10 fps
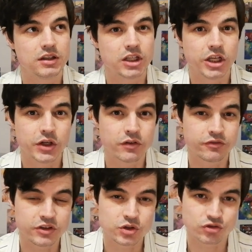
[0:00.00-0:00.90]
learned a
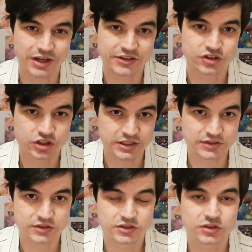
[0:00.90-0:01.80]
few
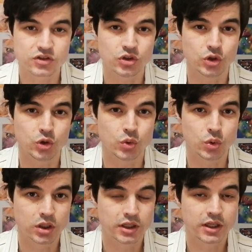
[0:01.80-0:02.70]
strategies to